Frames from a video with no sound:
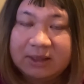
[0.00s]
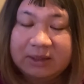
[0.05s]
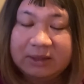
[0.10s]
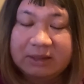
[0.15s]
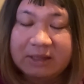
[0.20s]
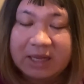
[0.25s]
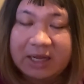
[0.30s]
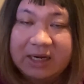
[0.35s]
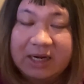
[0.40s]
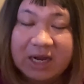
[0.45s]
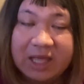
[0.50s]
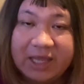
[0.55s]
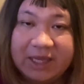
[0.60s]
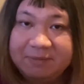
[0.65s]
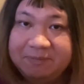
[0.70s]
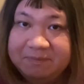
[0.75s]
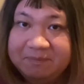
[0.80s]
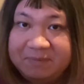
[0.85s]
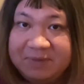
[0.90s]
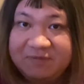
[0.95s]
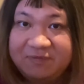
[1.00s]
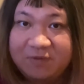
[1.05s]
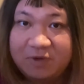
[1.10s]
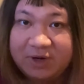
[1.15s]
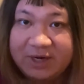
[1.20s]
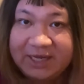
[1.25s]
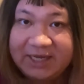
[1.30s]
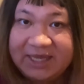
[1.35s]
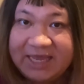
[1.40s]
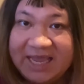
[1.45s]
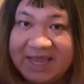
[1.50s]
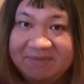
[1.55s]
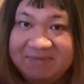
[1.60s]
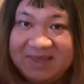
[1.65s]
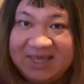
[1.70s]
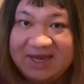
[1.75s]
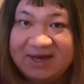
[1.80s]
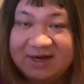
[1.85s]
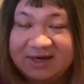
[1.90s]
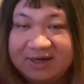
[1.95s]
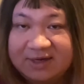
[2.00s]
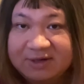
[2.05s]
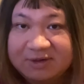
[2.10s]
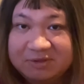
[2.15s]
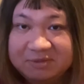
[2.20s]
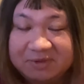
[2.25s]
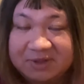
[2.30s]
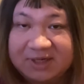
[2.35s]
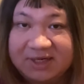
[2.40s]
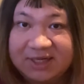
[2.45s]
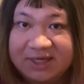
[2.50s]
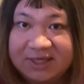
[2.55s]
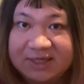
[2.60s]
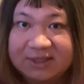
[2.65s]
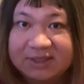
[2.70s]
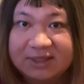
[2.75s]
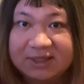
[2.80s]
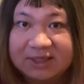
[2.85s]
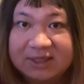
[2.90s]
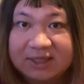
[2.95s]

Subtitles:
Not unlike before I came here, wherein